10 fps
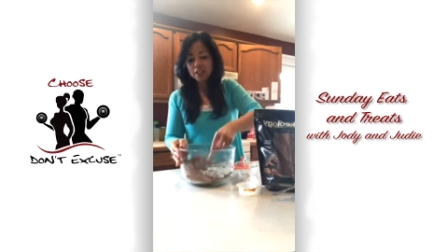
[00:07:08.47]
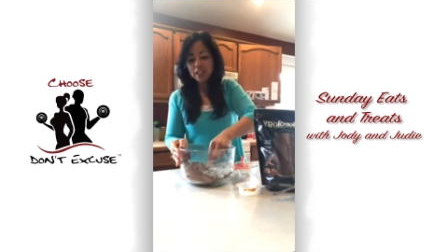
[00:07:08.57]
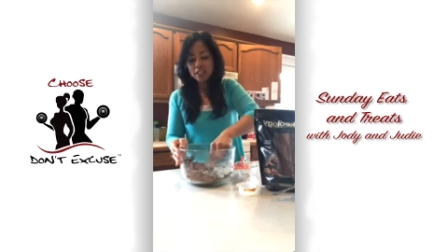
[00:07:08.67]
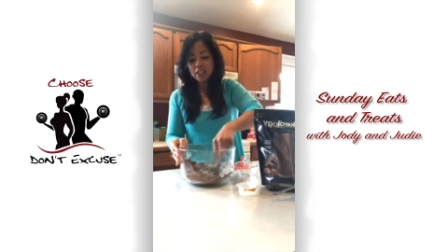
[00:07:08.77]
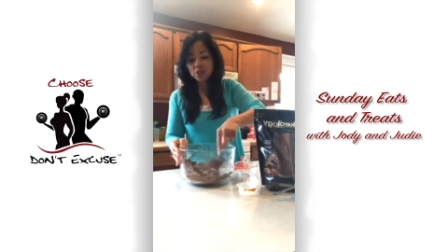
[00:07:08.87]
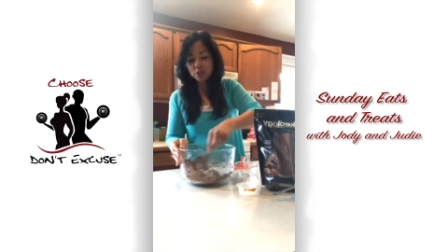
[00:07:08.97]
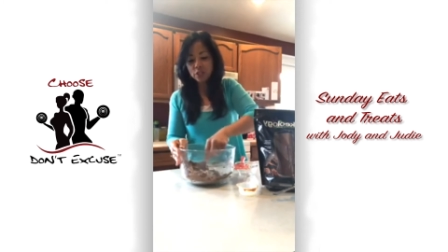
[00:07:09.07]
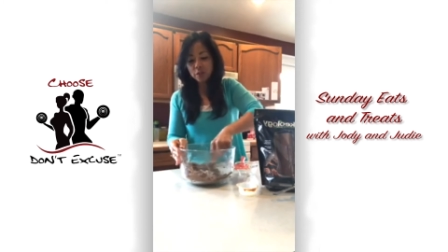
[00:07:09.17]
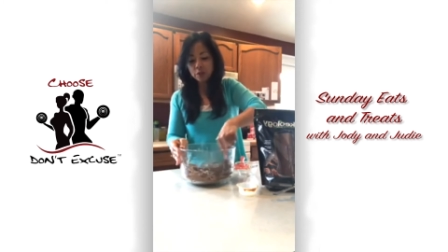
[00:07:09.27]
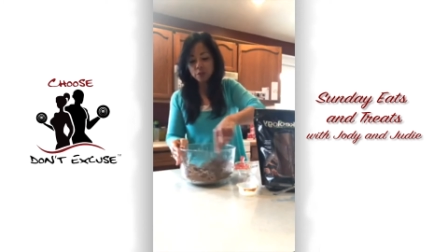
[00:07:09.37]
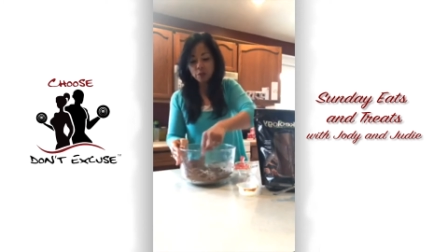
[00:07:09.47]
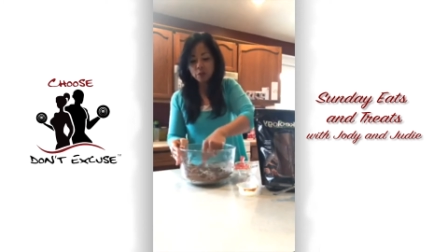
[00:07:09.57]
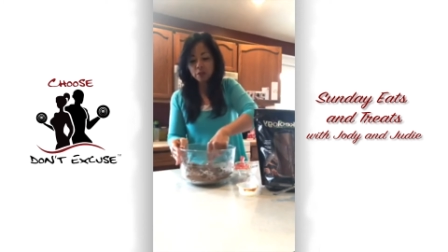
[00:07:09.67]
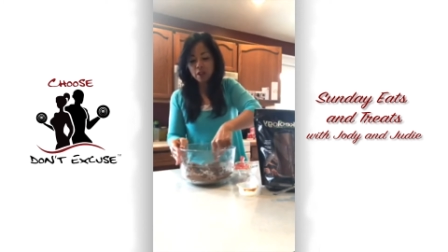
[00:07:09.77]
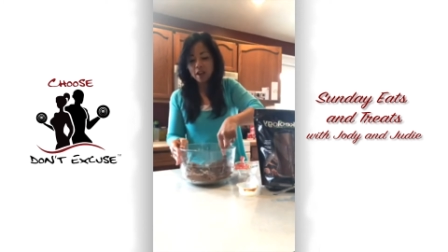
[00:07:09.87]
it says 2
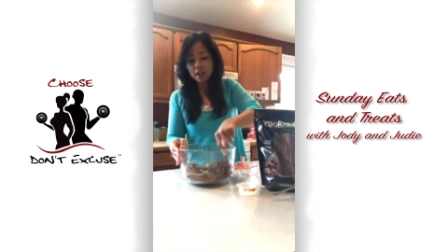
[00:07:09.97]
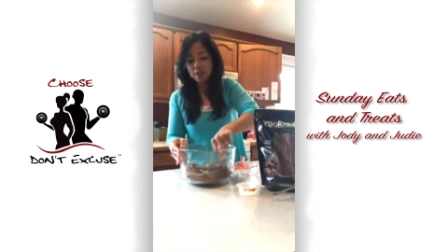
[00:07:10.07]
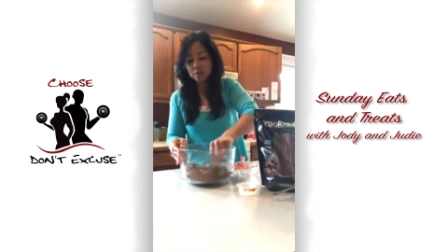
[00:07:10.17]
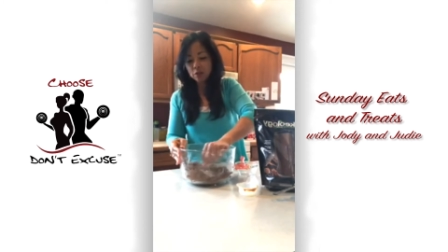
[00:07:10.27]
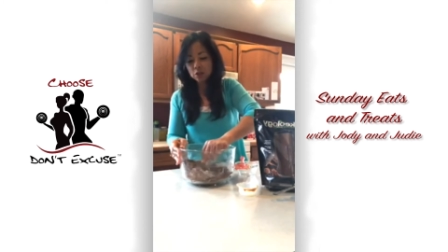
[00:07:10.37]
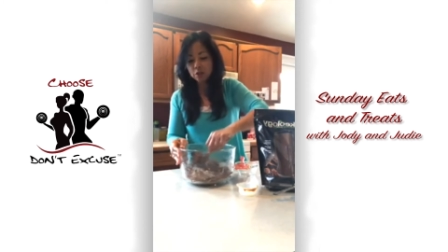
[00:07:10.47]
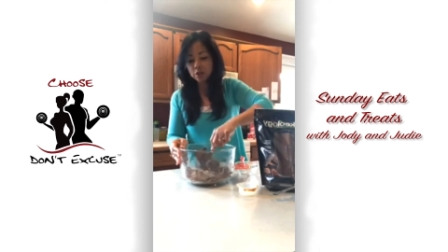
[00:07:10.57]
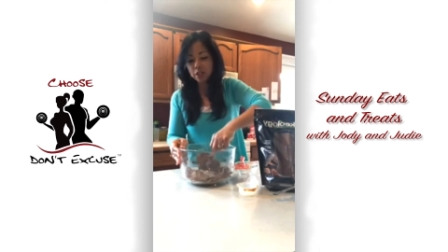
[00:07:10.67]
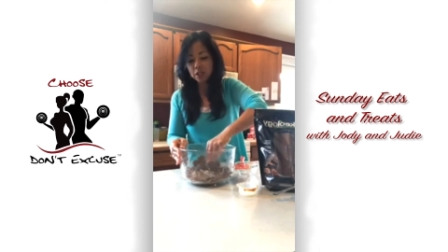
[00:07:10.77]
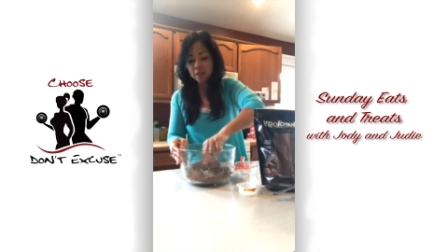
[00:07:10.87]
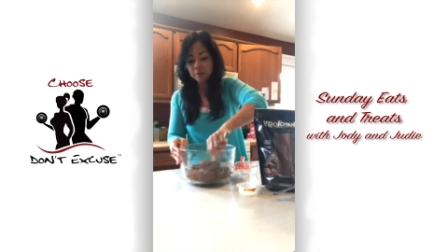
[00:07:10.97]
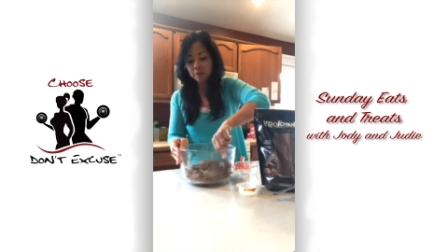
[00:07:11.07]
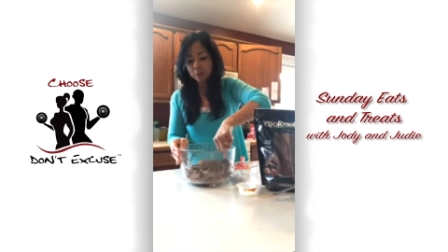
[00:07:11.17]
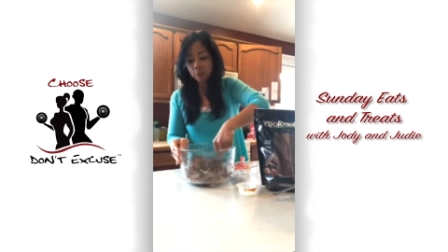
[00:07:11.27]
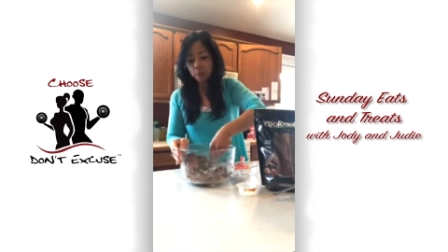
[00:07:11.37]
tablespoons. I am doing,
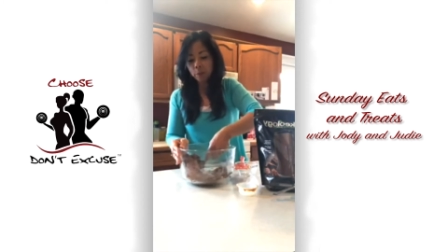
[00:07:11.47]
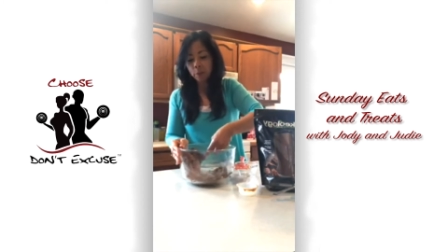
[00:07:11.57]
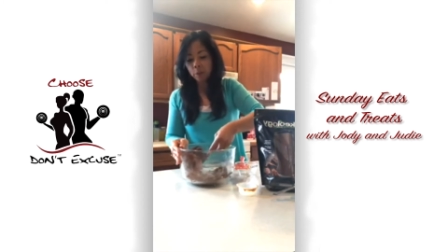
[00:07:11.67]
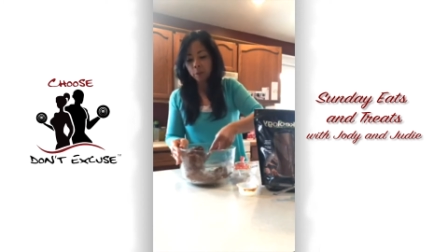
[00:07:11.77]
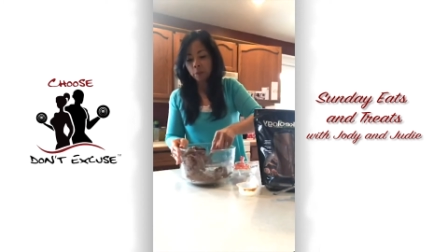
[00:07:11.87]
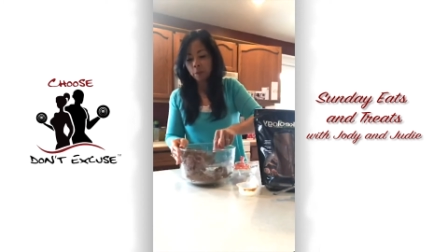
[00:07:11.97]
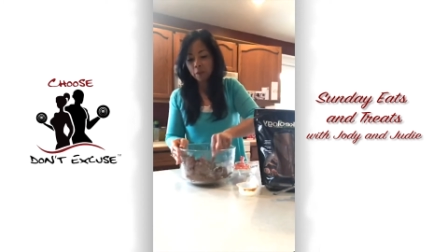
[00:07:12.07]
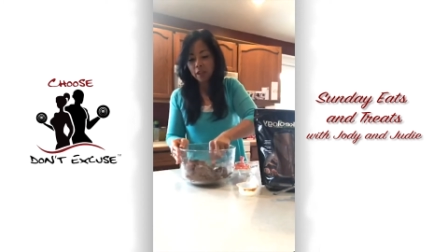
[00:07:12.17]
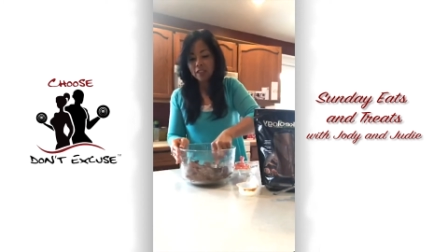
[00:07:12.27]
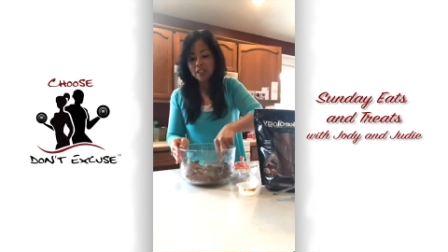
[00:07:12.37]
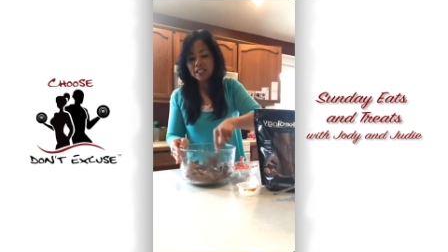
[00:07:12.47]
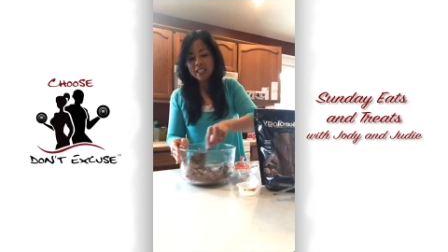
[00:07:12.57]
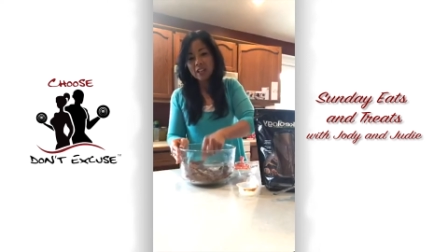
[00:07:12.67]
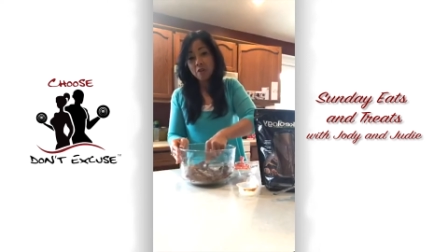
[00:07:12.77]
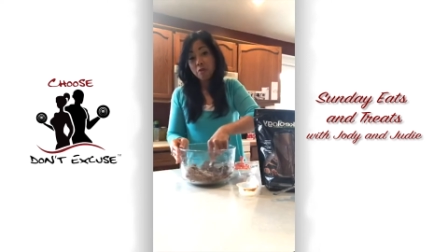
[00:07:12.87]
I think it's
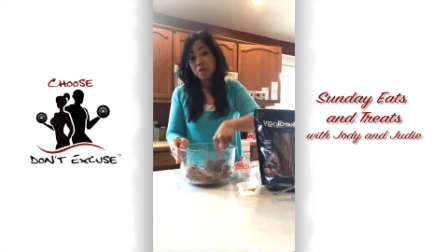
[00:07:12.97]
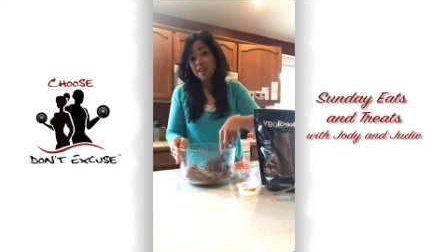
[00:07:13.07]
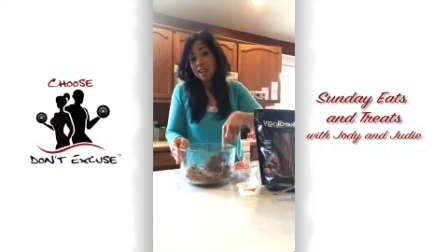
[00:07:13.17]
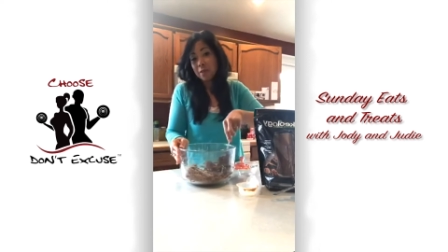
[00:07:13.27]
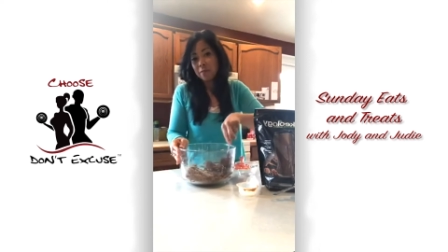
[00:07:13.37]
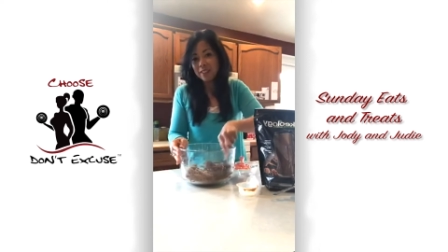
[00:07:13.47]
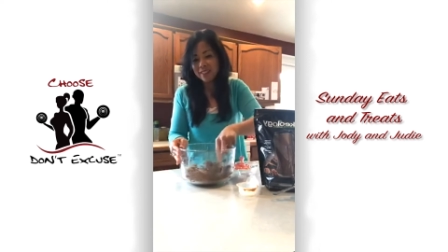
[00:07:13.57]
like a 1/4 cup.